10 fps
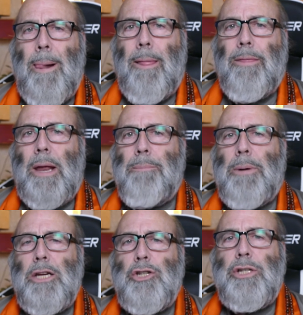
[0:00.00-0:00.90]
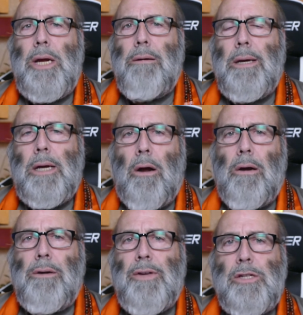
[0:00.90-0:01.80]
that by sharing our
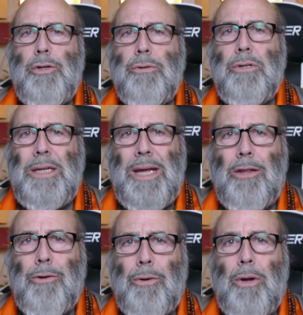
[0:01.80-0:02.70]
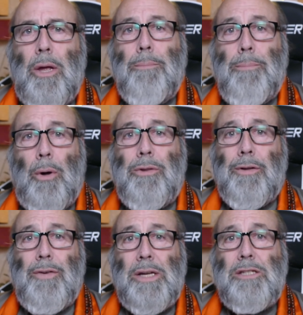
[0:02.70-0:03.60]
adventure together, both
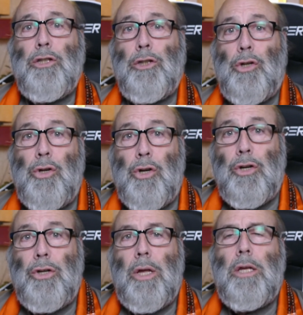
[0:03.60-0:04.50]
of us learn.